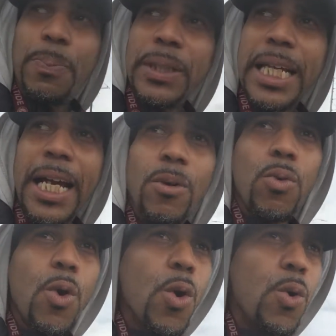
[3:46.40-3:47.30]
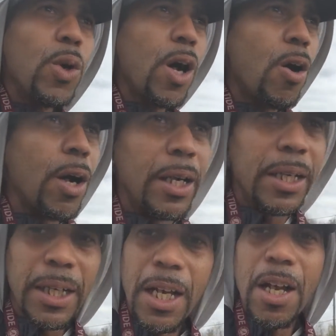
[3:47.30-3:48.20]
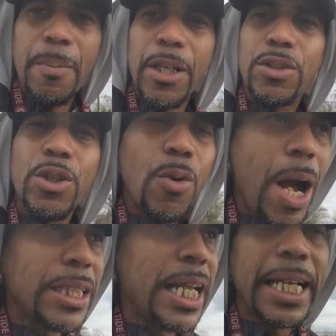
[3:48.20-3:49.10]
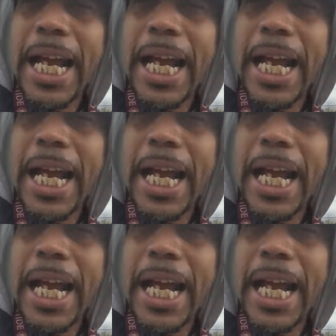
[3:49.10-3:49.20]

put that, ooh, Lord. Make sure you watch that